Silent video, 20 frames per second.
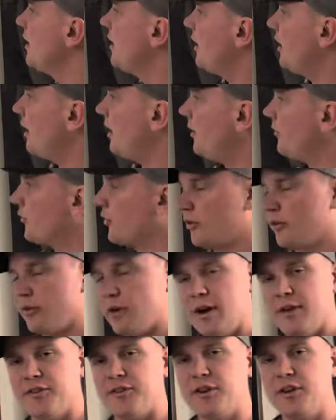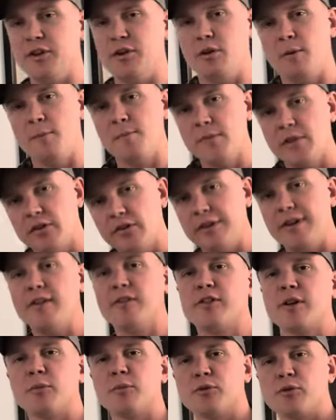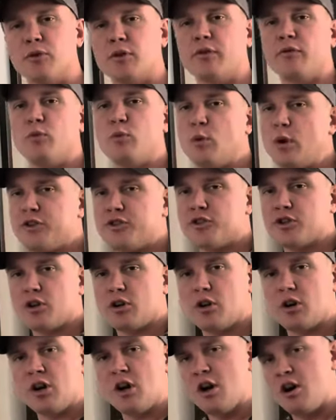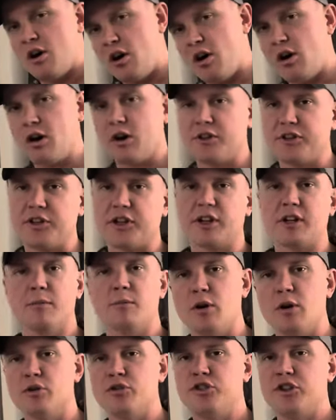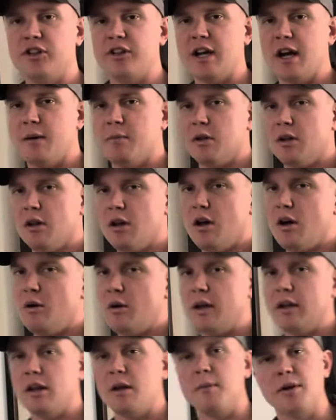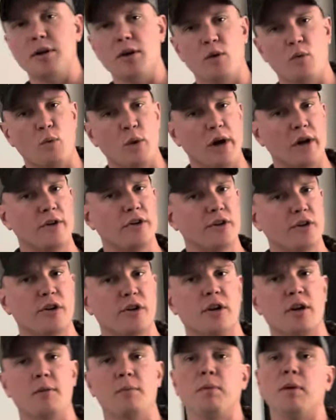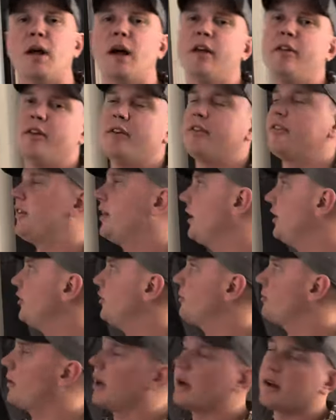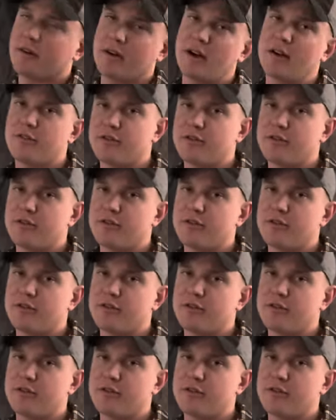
Uh, for the rest of you, leave some sort of winter Arctic emoji down below and let me know where you're going to apply this in your Minecraft